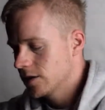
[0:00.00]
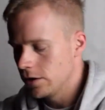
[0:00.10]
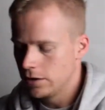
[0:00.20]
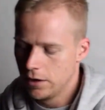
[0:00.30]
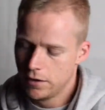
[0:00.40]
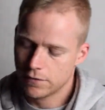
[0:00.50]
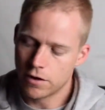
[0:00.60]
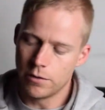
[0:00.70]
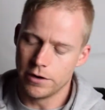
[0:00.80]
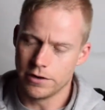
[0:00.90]
So I've
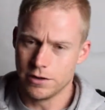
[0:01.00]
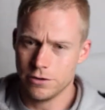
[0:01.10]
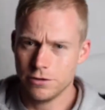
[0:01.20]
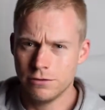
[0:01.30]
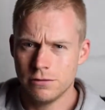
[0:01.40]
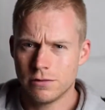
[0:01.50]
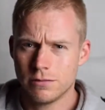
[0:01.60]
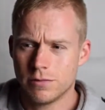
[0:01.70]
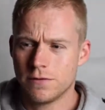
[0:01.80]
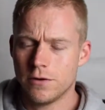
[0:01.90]
got one of the new
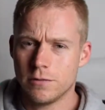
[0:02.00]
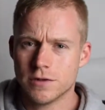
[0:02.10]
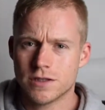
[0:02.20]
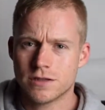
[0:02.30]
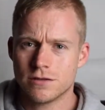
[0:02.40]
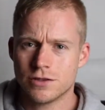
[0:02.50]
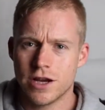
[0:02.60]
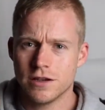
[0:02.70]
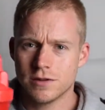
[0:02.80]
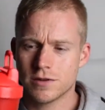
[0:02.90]
performance
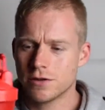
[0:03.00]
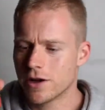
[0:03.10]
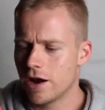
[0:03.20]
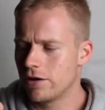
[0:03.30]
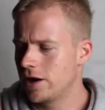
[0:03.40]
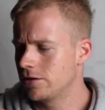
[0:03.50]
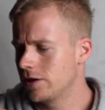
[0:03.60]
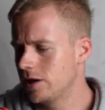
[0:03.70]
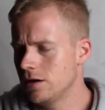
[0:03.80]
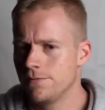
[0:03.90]
shakers with a little carry handle
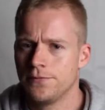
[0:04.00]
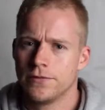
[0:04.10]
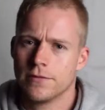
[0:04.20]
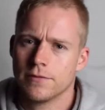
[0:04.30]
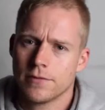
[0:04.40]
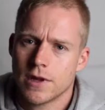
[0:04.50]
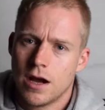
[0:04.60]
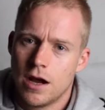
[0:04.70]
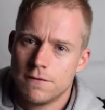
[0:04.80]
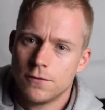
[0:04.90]
here,
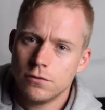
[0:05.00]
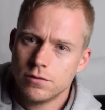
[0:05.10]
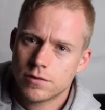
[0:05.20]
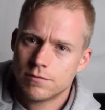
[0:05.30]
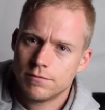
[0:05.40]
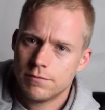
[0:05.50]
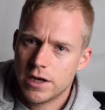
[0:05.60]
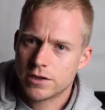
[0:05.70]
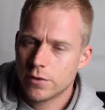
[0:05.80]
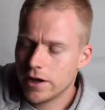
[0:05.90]
half full,
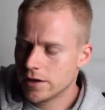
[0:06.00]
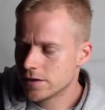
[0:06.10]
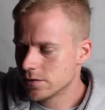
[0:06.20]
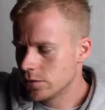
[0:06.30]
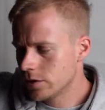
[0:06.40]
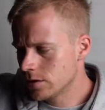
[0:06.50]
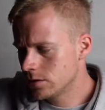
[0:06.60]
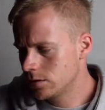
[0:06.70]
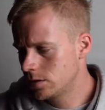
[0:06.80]
about 20 ounces of water.